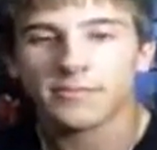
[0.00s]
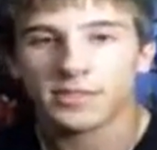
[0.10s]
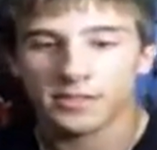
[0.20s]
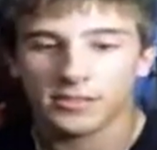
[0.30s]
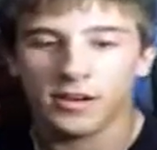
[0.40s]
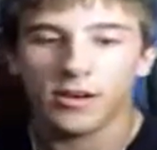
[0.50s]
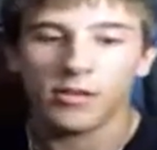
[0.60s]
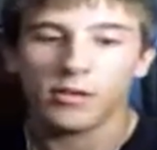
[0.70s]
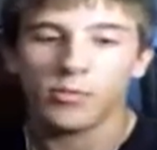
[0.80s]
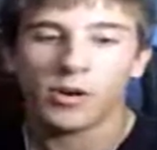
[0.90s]
There's another
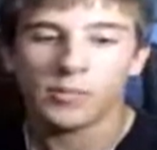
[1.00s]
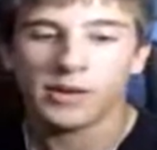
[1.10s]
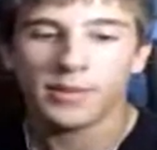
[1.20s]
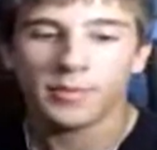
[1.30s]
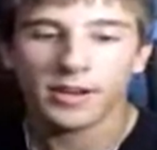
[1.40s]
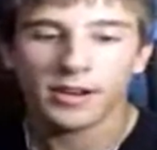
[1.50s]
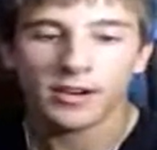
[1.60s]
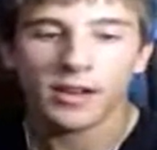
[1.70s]
little wallpaper here,